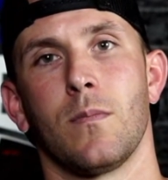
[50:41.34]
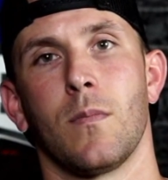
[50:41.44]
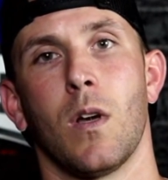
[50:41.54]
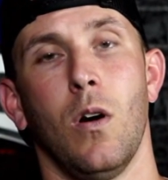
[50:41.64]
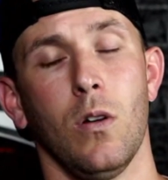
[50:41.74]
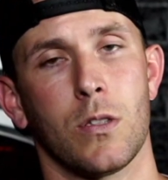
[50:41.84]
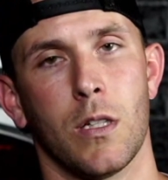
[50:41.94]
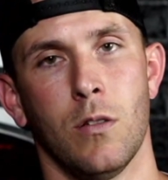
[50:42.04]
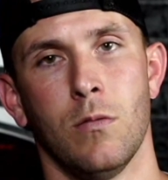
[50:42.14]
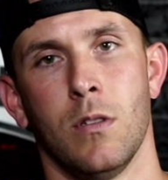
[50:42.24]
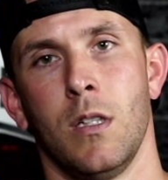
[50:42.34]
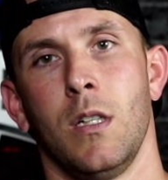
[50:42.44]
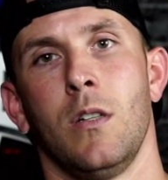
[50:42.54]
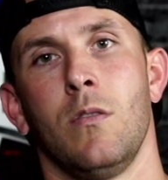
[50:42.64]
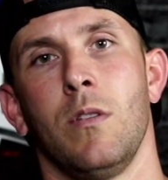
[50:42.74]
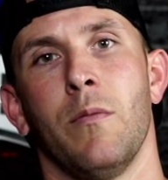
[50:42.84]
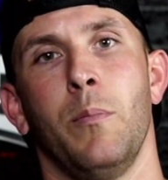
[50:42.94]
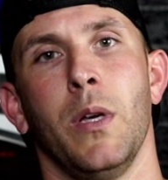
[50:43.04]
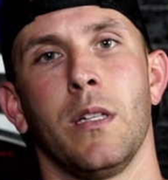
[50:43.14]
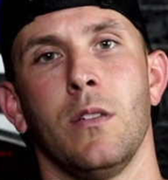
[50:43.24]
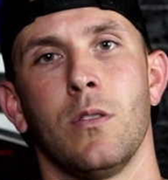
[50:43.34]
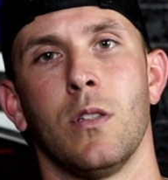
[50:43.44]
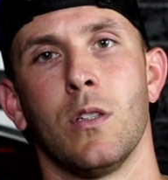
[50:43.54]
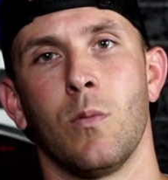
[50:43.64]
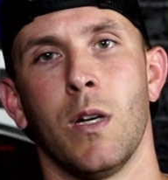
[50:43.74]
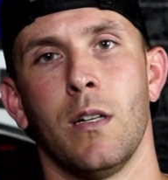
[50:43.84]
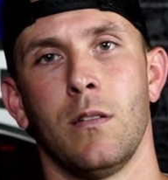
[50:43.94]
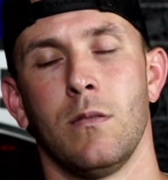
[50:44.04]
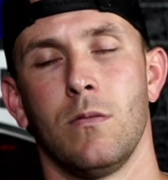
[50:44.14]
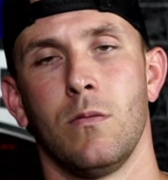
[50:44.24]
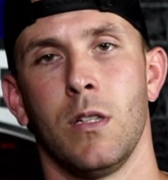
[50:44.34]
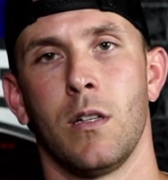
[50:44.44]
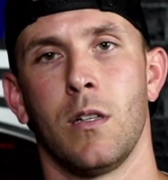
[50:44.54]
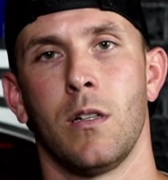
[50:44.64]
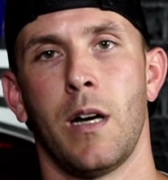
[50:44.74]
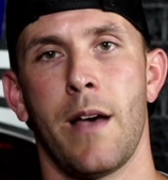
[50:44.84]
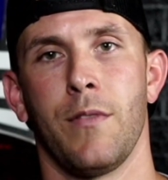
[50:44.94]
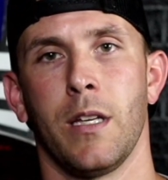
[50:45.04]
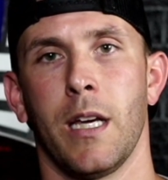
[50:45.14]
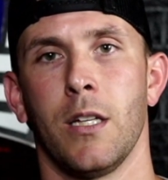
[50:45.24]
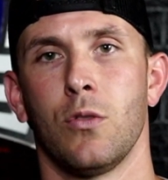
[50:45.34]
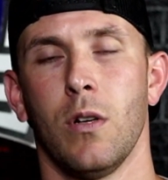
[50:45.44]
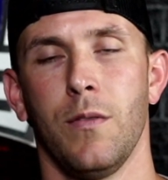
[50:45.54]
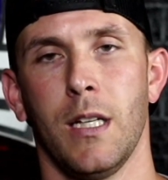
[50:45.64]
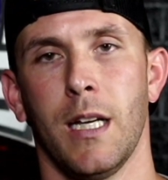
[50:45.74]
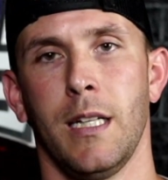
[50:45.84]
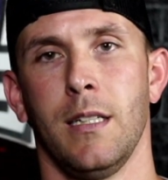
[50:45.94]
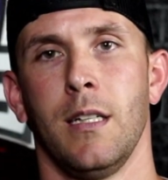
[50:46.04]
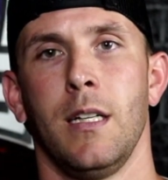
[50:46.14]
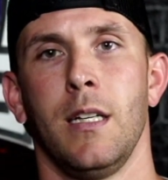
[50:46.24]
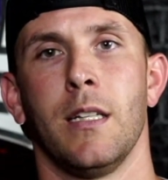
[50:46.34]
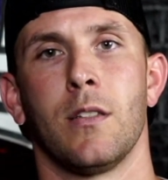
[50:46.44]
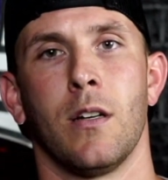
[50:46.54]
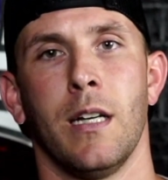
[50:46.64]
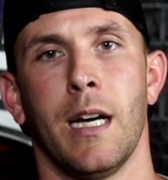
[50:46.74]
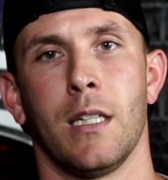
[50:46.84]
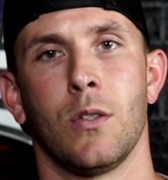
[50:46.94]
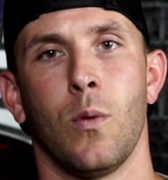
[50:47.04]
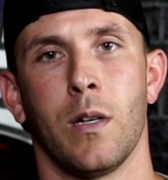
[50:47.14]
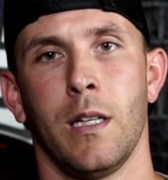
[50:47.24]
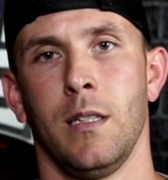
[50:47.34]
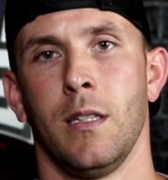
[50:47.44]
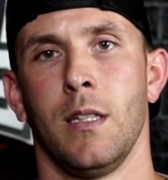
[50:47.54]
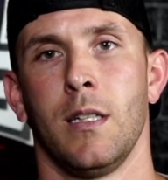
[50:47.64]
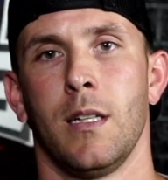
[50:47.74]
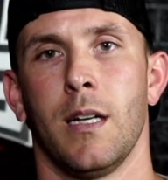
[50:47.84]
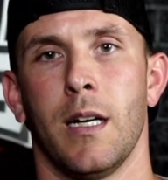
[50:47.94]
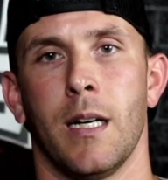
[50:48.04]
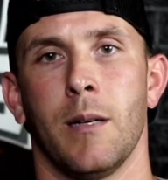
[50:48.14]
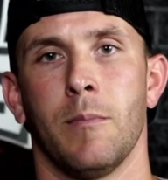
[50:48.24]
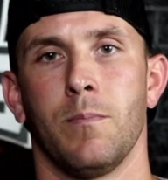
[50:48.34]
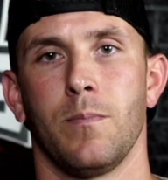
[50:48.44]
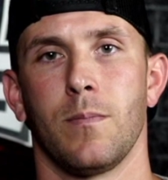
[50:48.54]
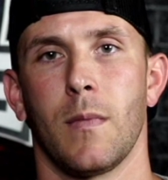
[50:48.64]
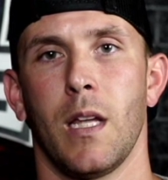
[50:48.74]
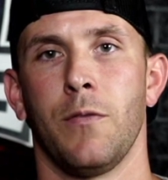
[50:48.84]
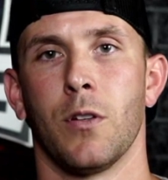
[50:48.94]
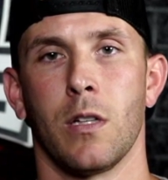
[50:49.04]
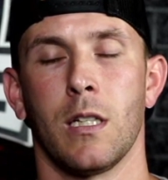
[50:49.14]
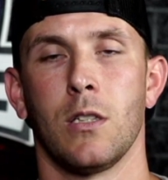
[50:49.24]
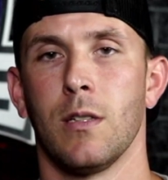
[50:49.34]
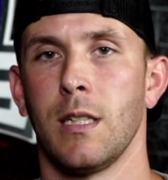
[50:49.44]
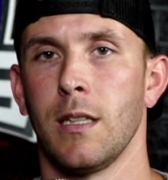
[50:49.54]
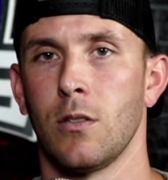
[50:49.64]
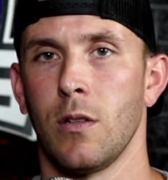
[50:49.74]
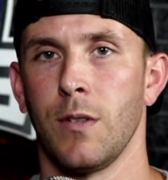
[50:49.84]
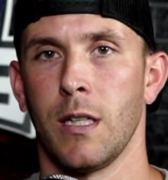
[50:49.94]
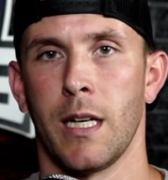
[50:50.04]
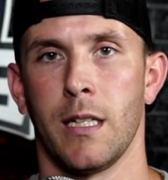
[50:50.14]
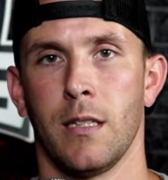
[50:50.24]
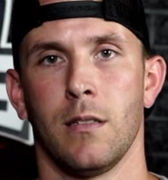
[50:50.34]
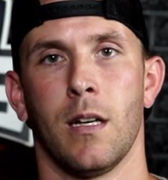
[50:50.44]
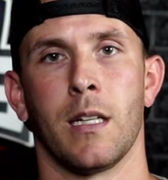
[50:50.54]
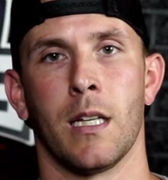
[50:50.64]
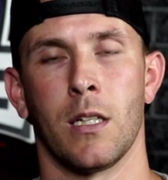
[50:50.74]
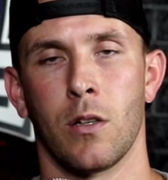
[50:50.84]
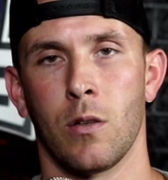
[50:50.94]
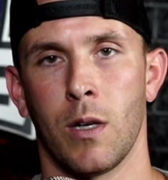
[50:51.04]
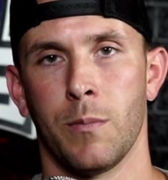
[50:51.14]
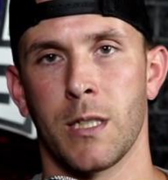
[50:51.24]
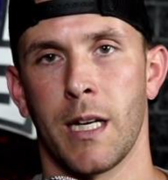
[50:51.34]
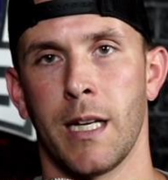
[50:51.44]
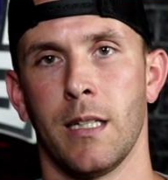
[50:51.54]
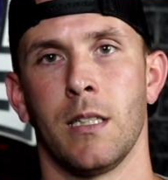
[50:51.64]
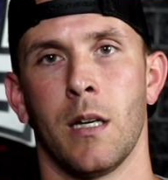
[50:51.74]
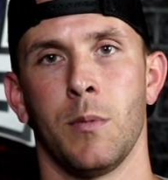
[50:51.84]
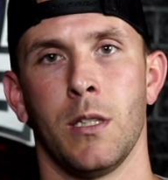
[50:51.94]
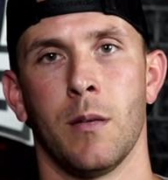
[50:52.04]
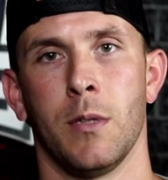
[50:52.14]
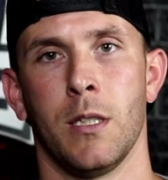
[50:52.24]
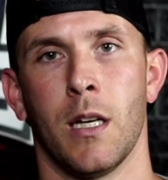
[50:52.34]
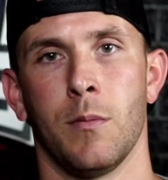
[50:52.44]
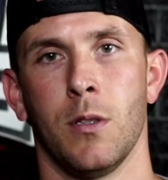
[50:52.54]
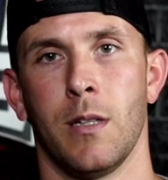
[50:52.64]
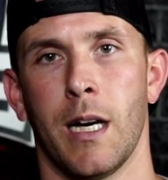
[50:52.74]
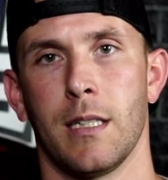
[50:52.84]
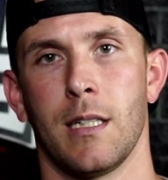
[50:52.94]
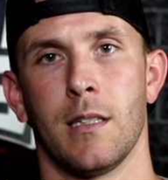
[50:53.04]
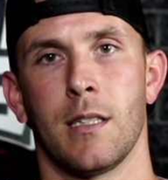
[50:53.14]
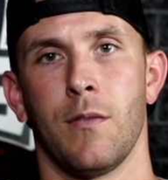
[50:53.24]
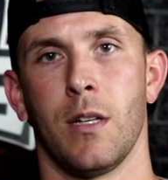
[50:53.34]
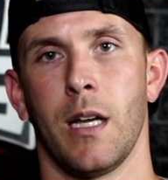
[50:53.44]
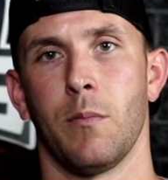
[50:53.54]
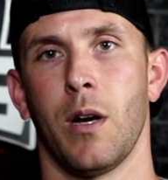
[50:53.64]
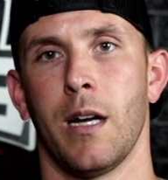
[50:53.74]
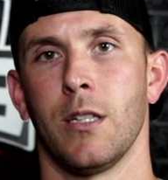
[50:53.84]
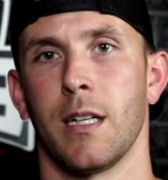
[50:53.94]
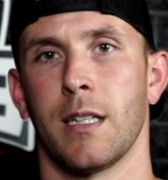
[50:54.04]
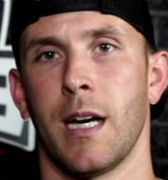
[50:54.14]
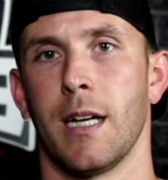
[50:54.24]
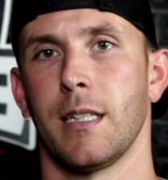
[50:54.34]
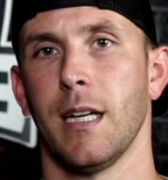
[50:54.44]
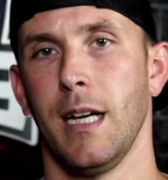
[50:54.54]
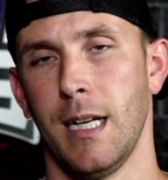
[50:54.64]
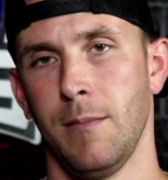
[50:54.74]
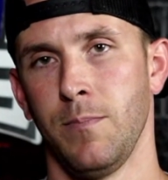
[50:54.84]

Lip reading: Also, we have big news as well. We're having a trivia night. It's on 9/20. If you're looking to attend the trivia night, again, go to the website, www.1078project.com.